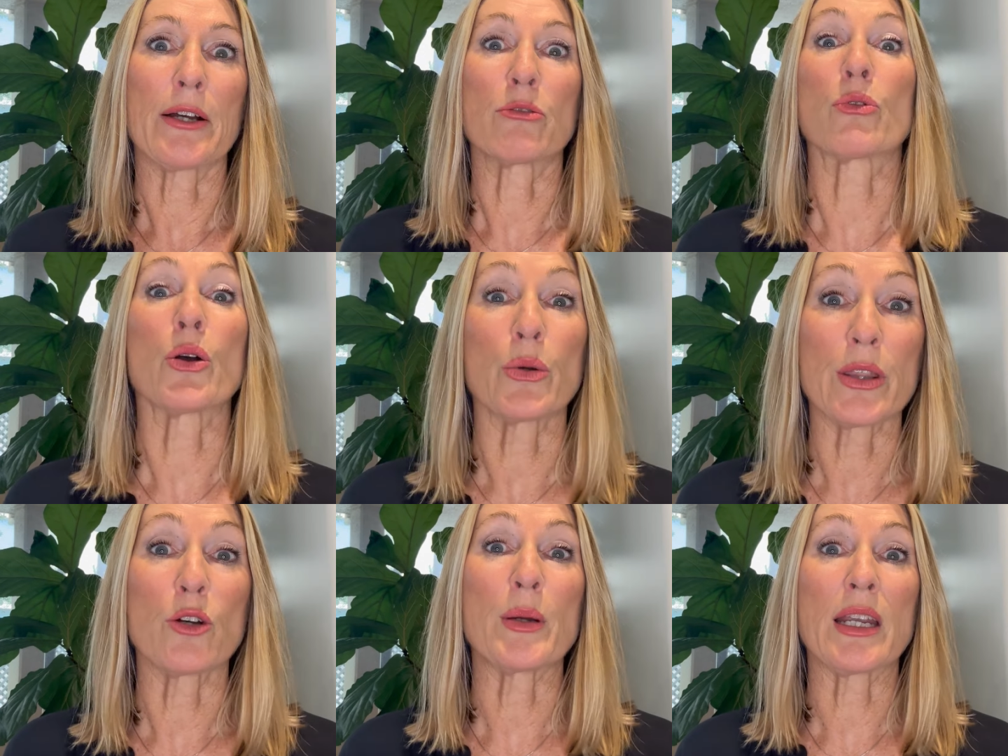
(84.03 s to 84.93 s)
grow,
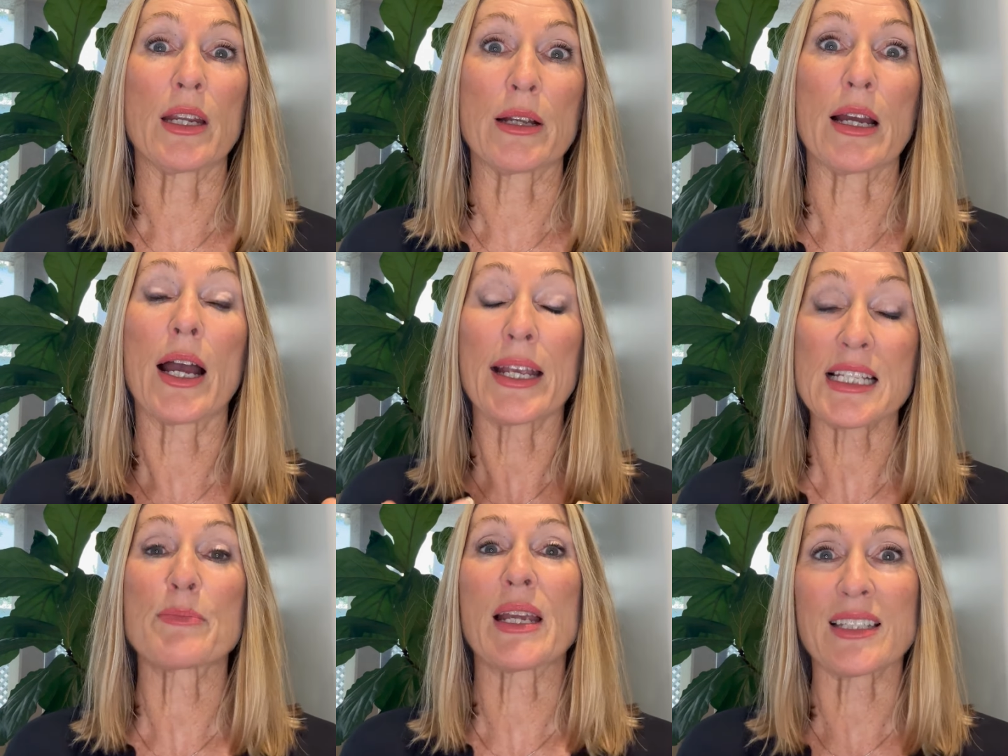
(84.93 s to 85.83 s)
and I
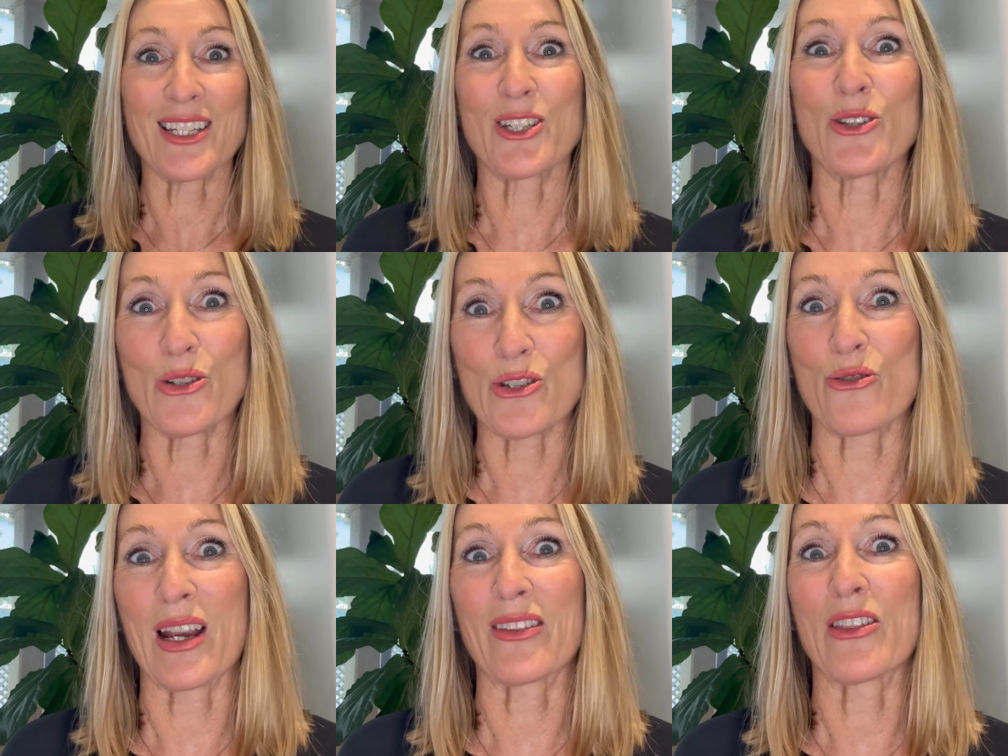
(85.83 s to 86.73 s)
expect continued
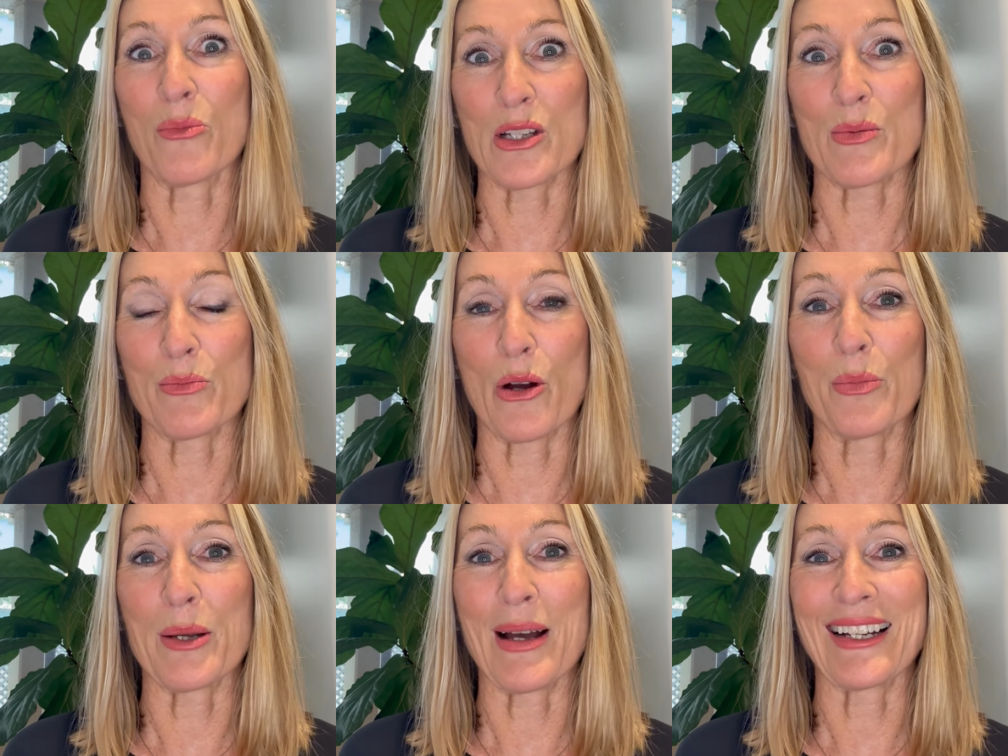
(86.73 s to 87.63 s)
strength in the Mosman
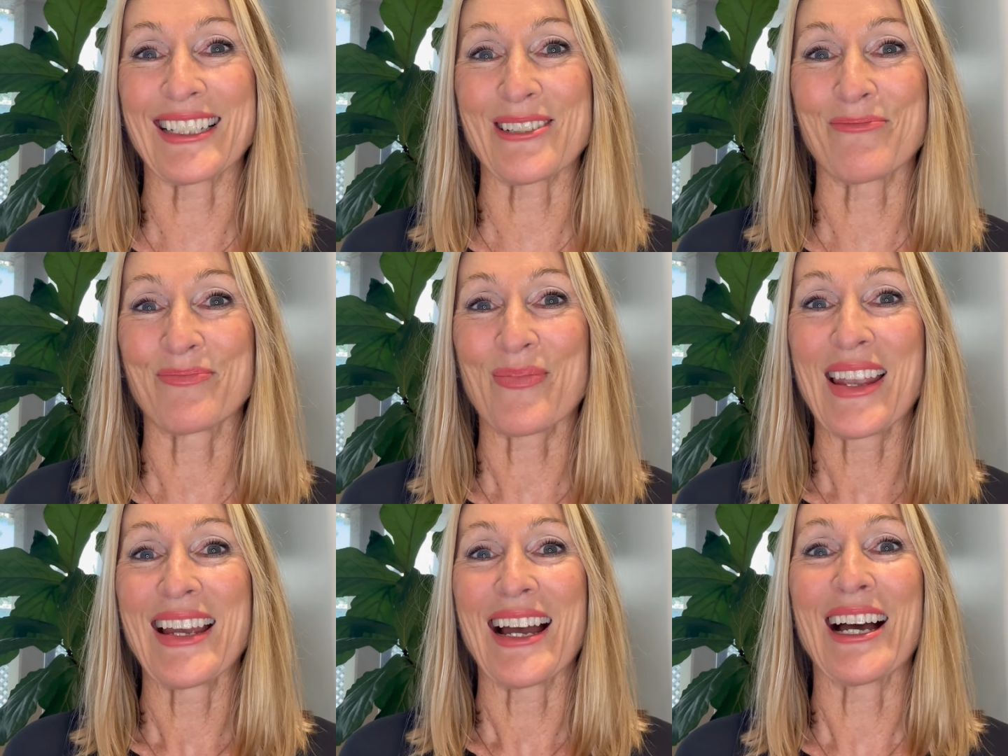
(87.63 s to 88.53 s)
property market.
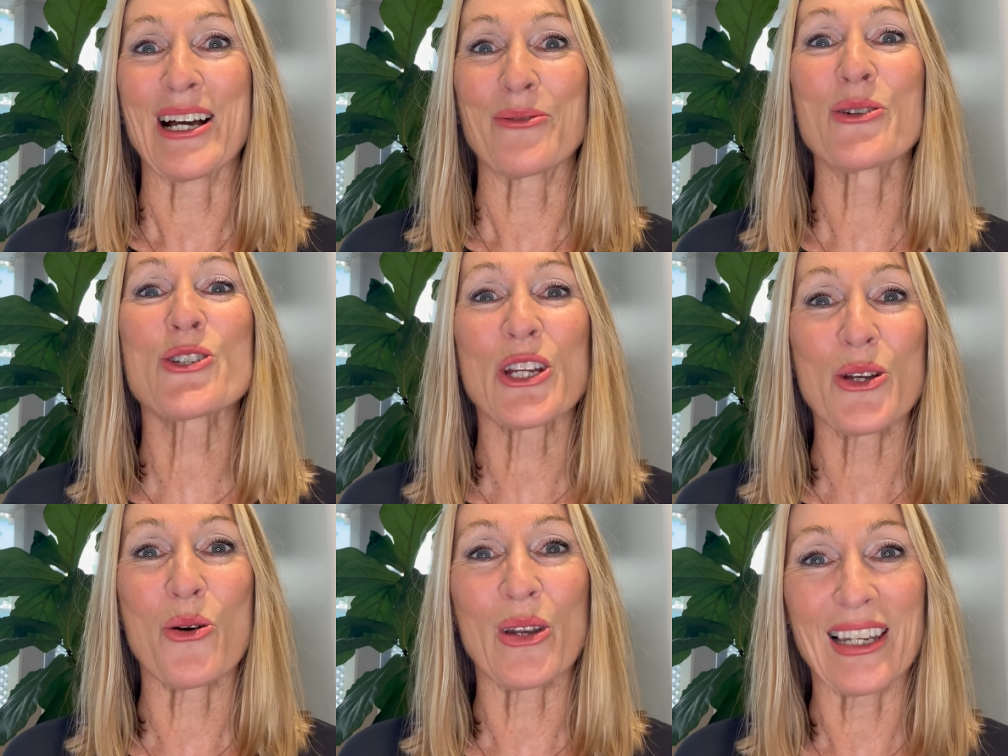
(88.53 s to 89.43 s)
Wishing
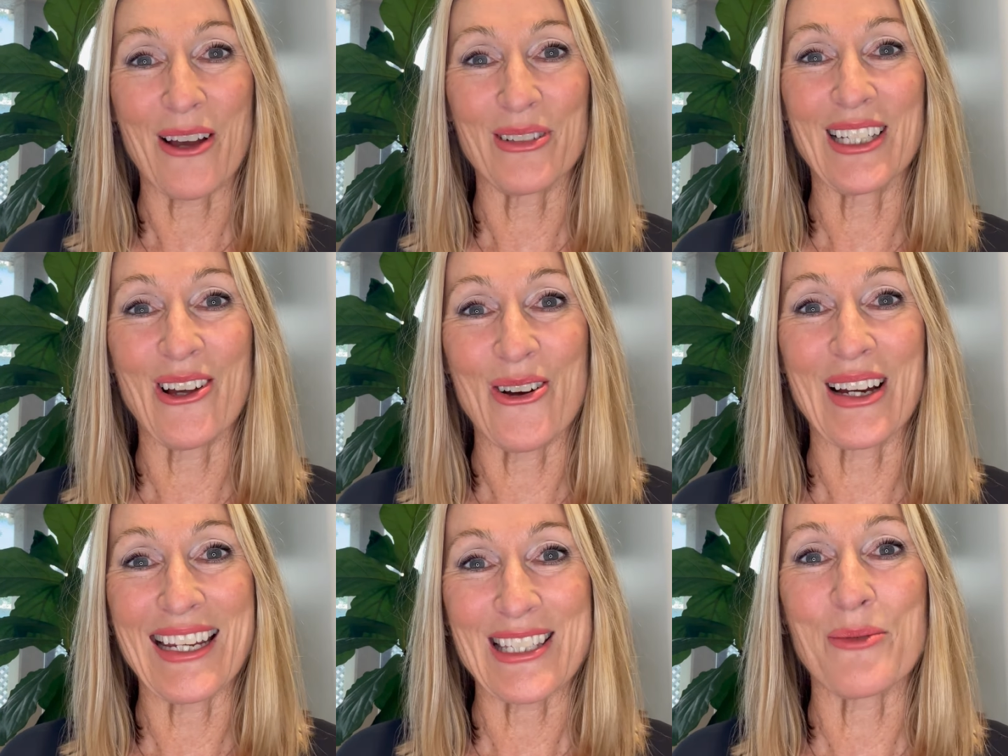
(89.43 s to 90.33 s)
you all a lovely
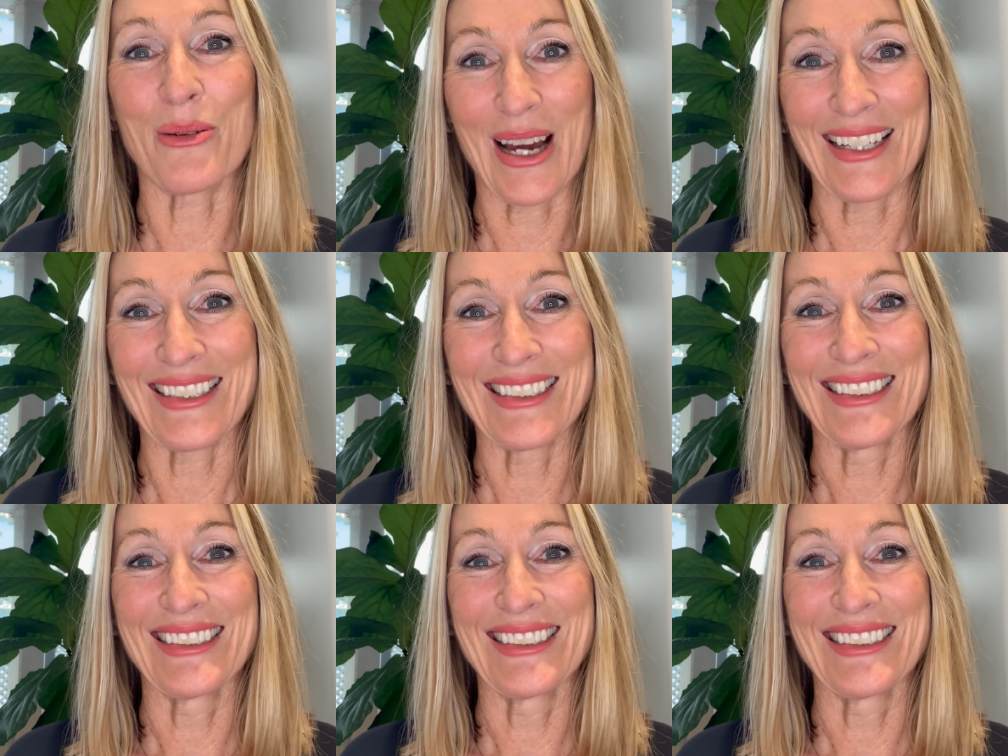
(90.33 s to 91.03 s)
long Easter break.